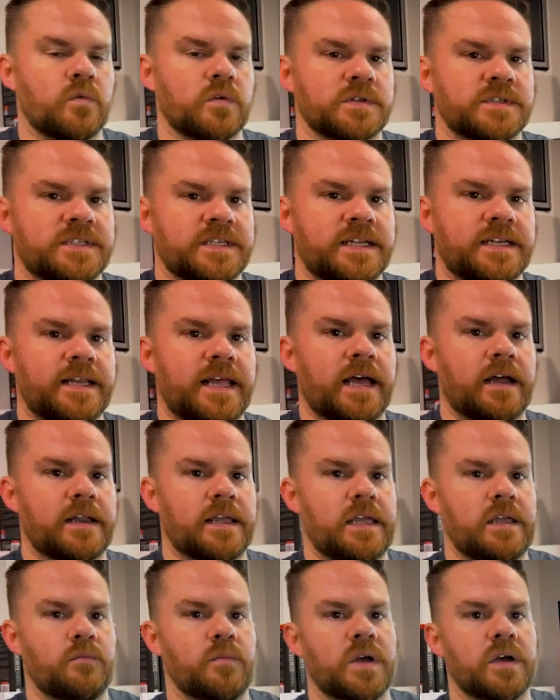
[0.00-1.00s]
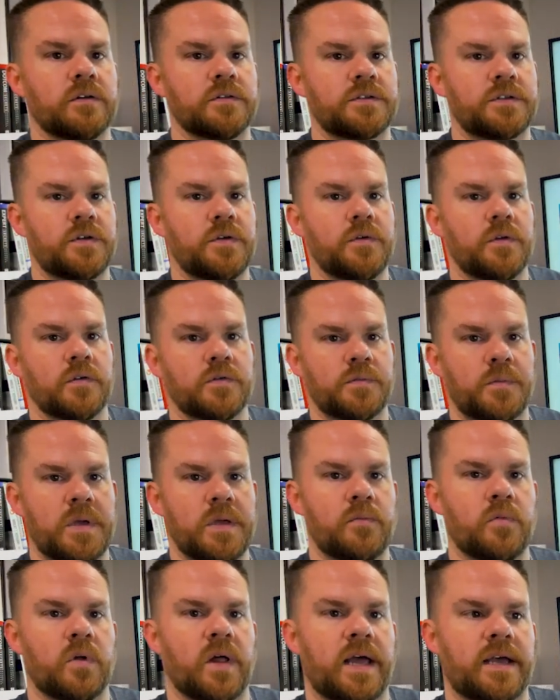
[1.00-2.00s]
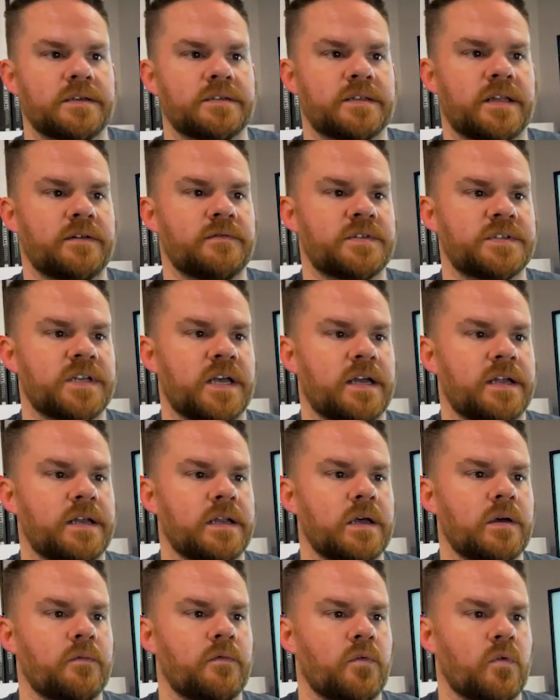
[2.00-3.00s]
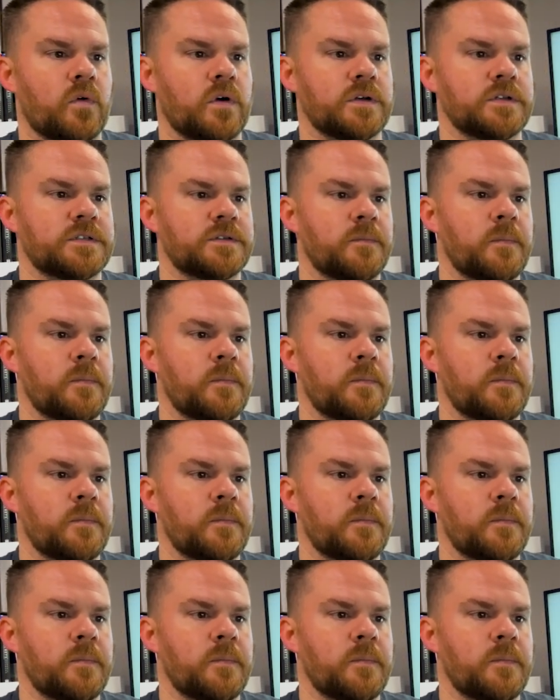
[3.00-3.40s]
will send out emails to those people as they've signed up for us.